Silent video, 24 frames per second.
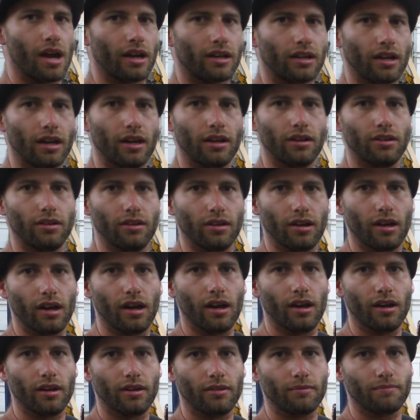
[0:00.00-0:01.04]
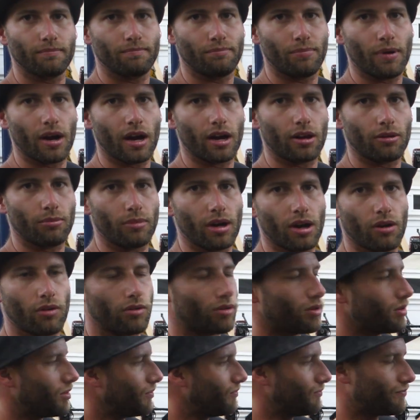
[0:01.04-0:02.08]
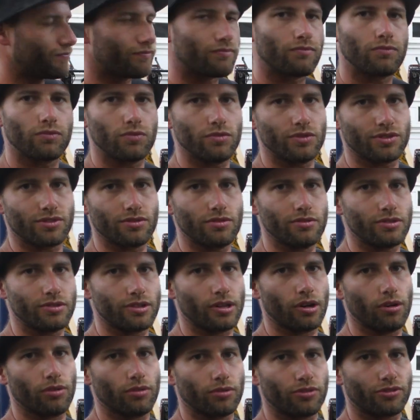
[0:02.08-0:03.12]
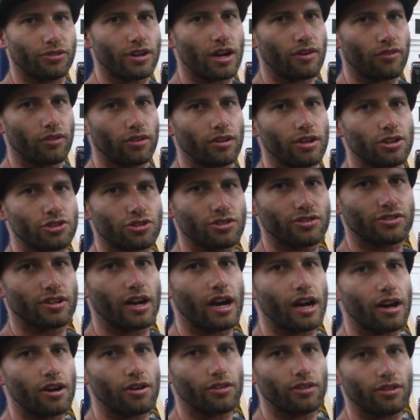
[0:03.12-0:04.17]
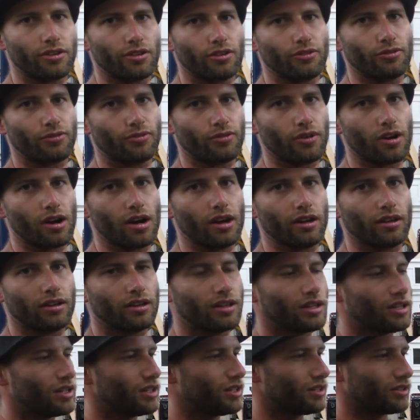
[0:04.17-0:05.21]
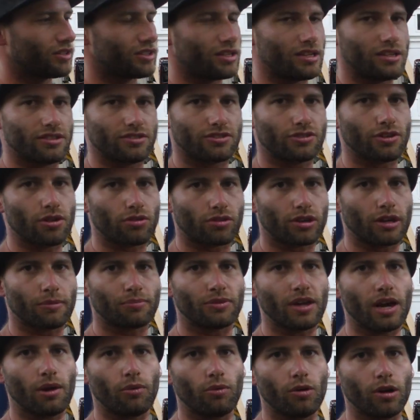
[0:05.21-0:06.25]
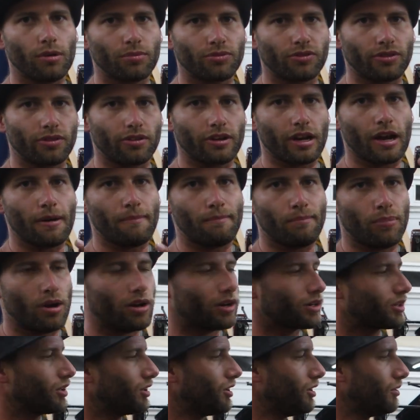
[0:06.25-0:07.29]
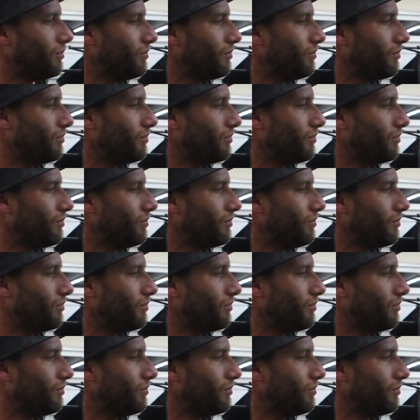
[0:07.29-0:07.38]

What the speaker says: back end bottom out of several inches higher than your front. Right. Soak up that whoop so you're not bucking